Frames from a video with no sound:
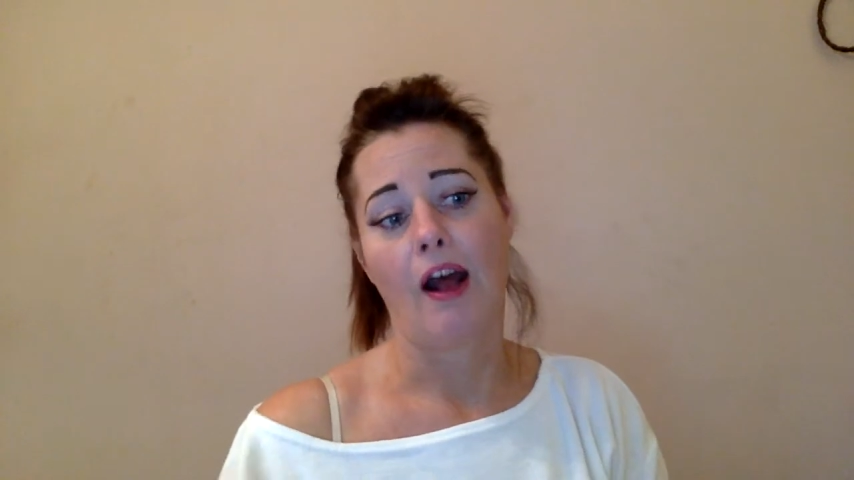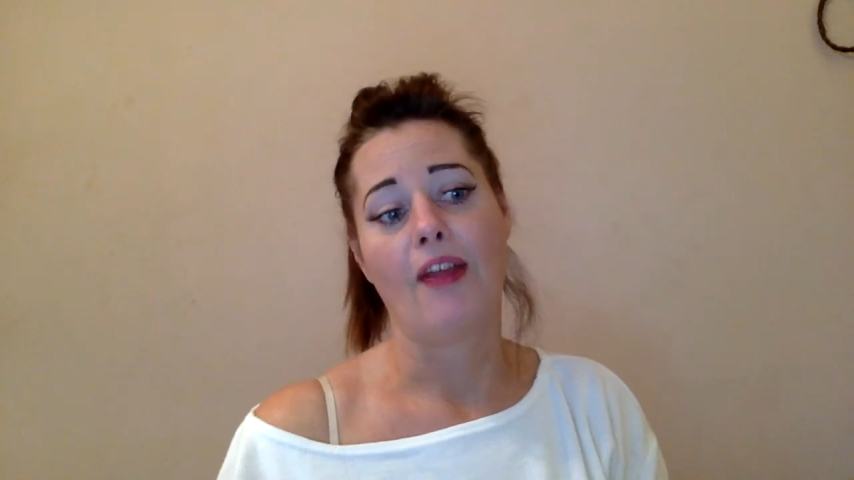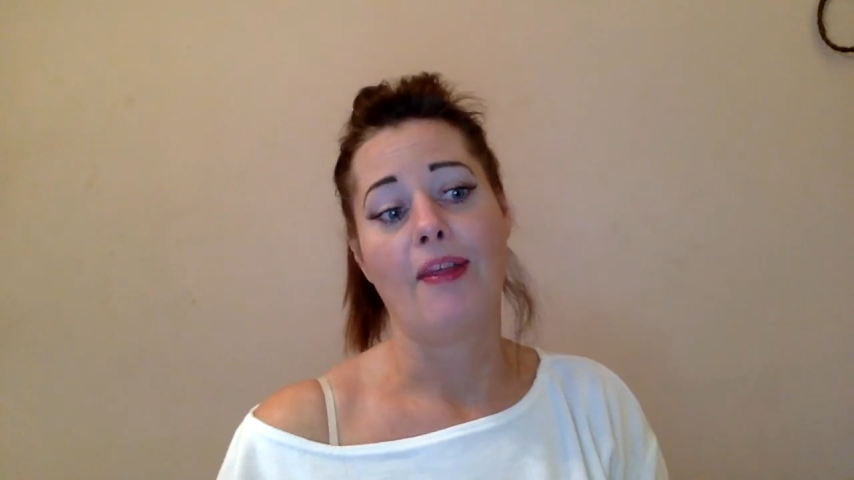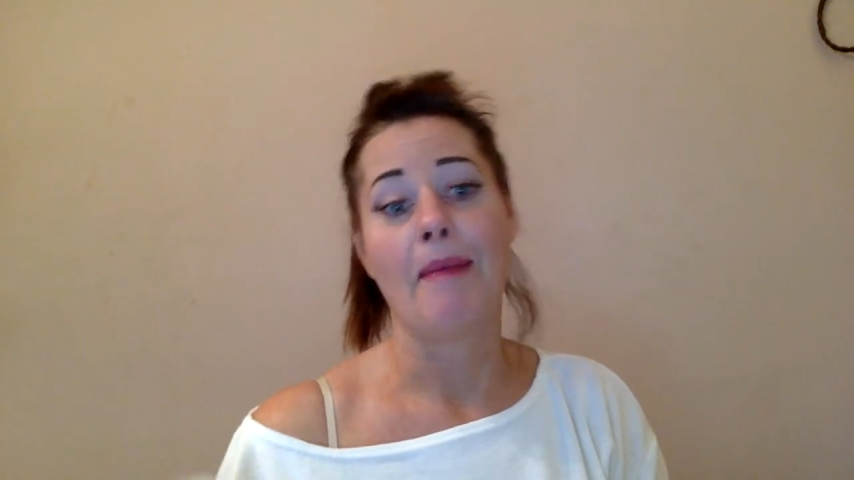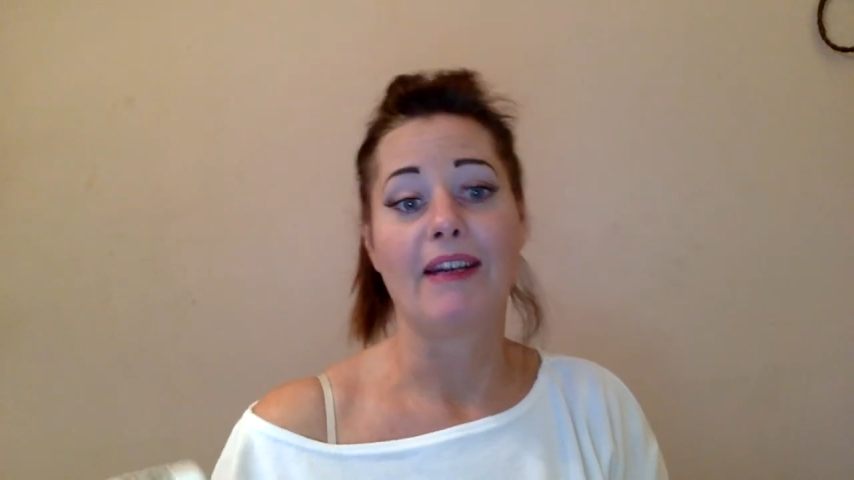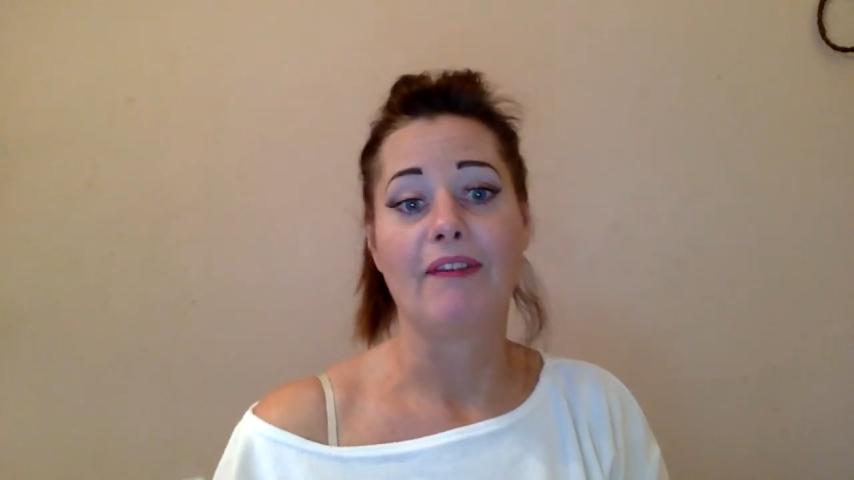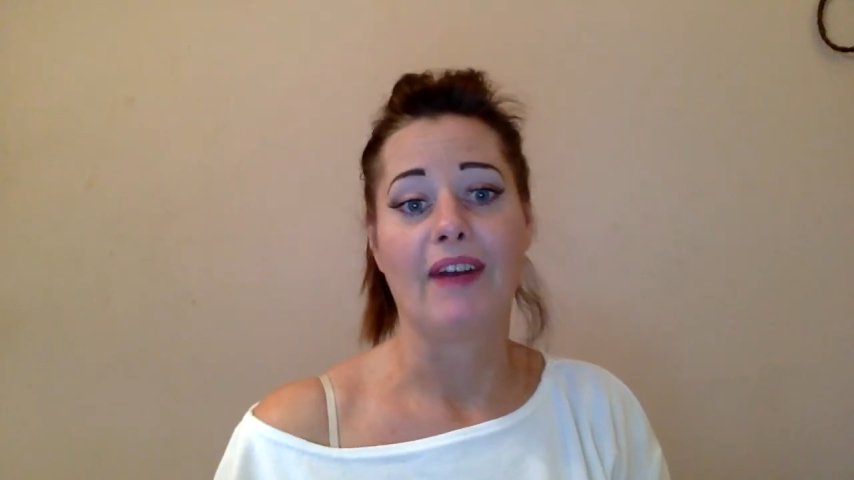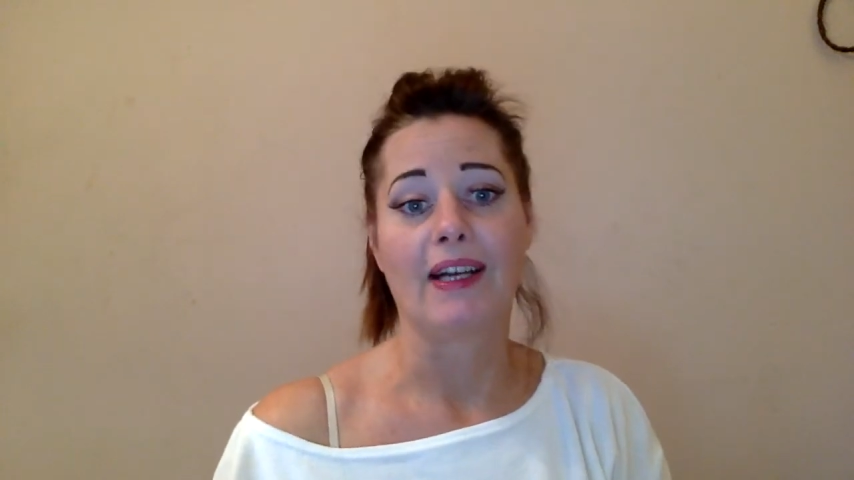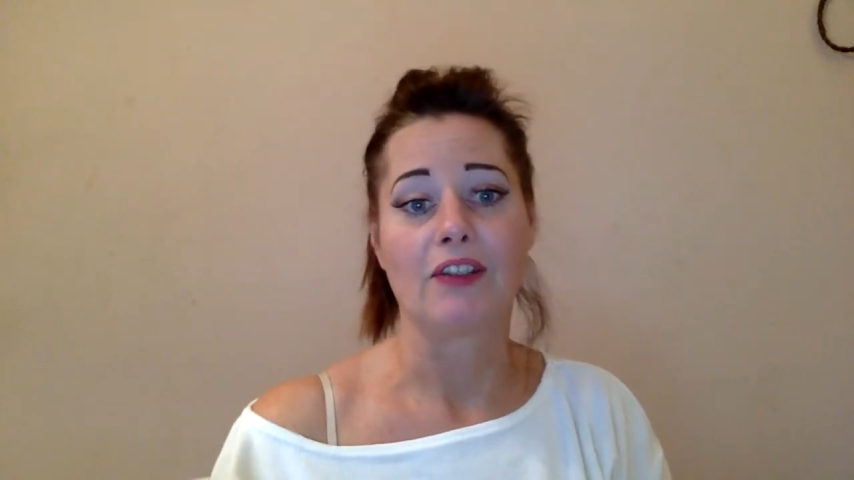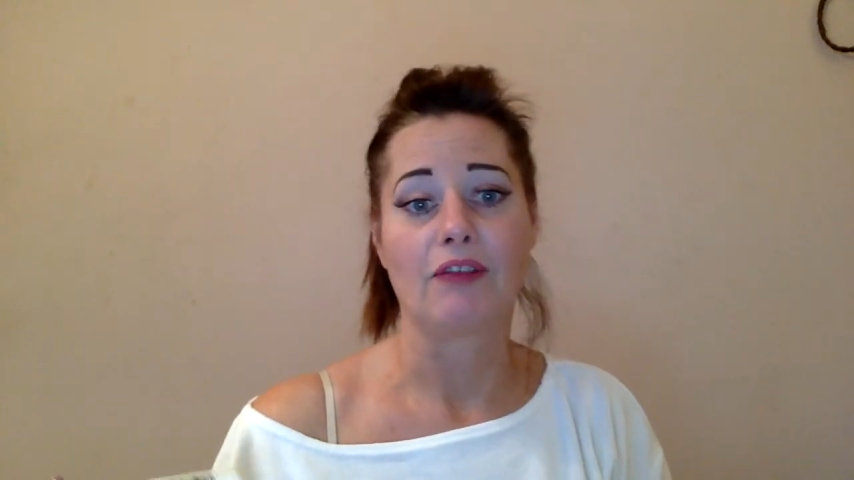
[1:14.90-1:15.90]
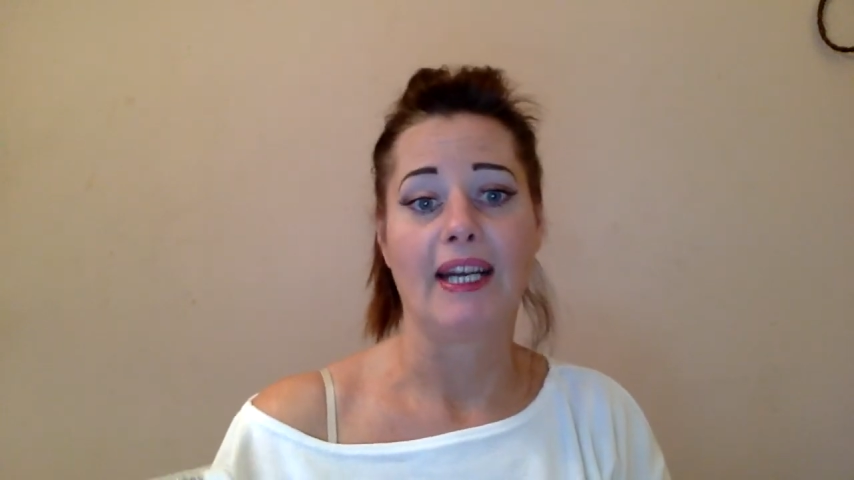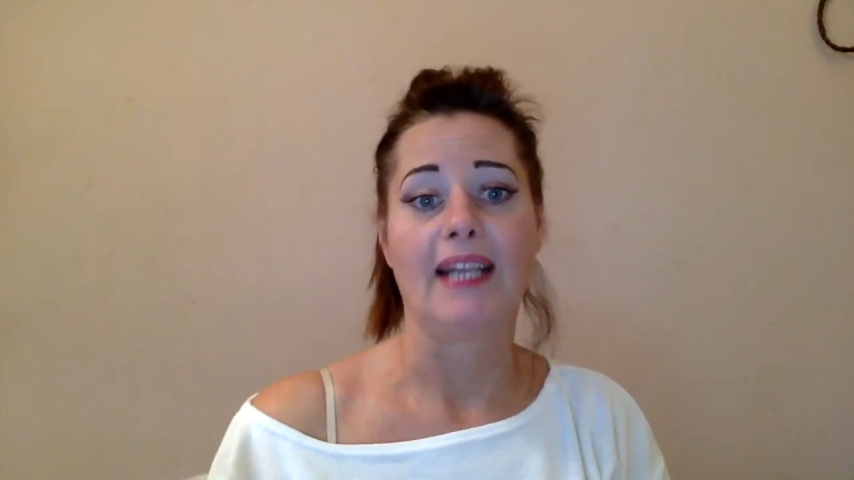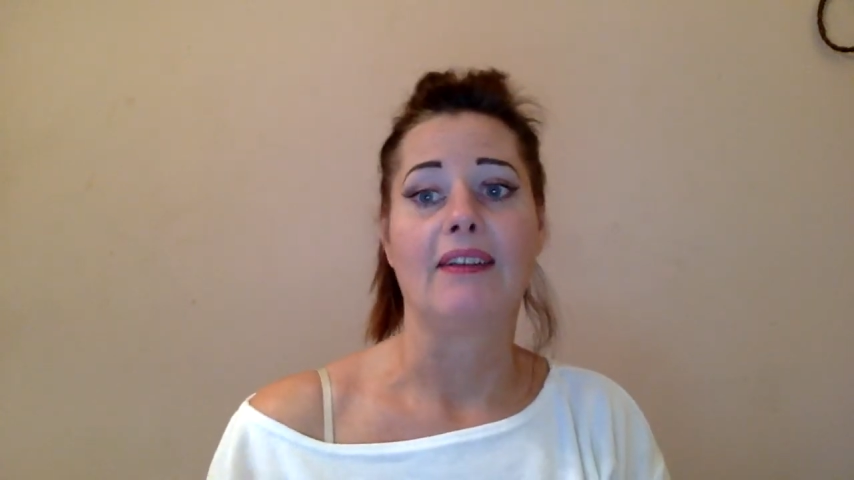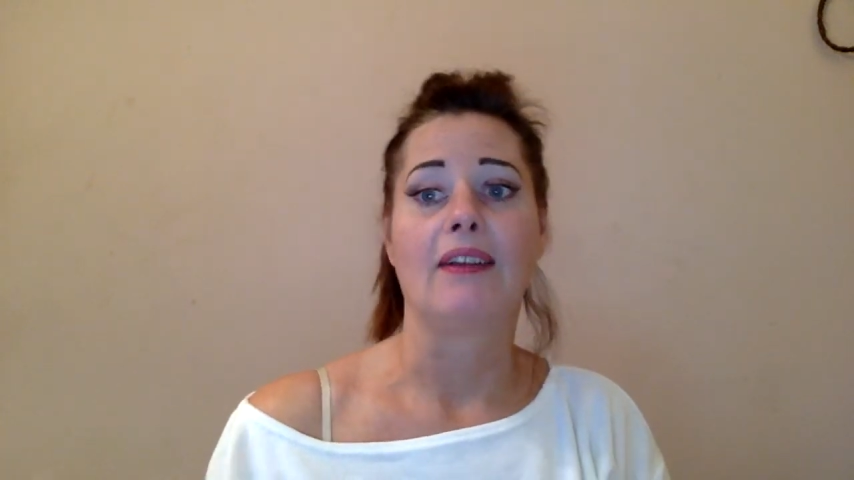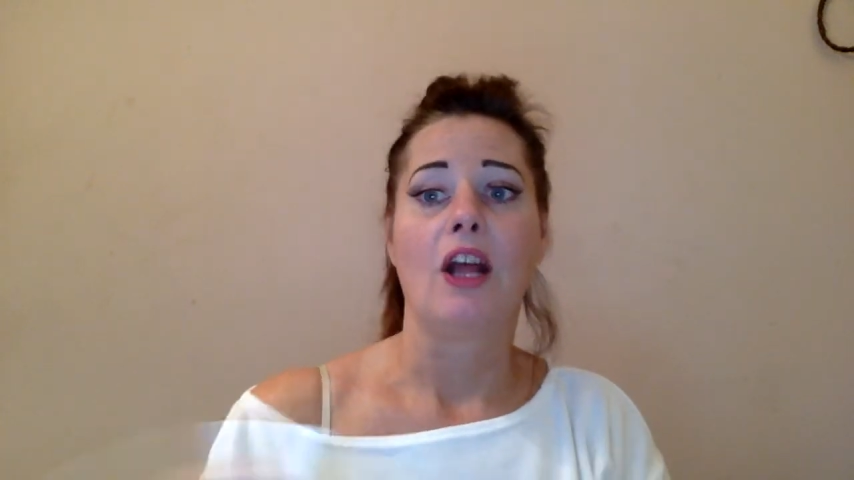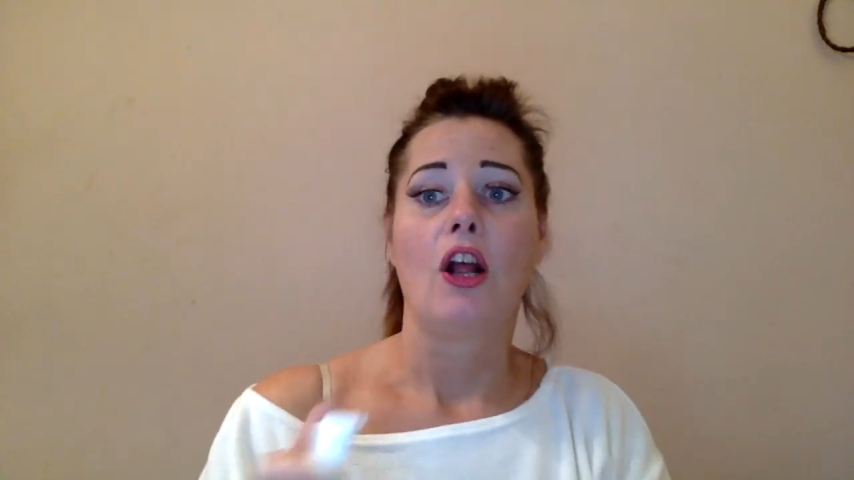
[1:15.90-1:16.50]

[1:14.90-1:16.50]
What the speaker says: the main factor is